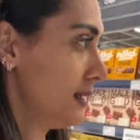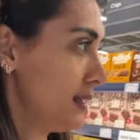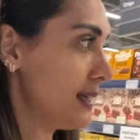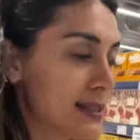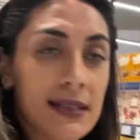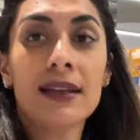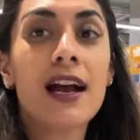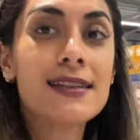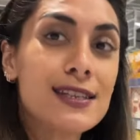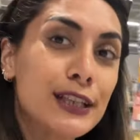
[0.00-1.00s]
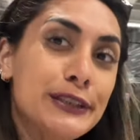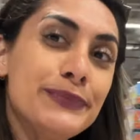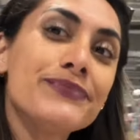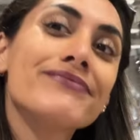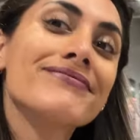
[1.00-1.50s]
Let's see, guys.
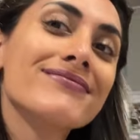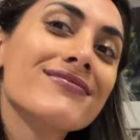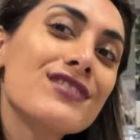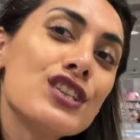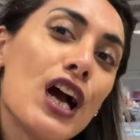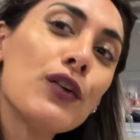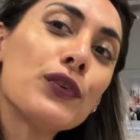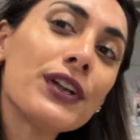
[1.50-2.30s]
Ciao for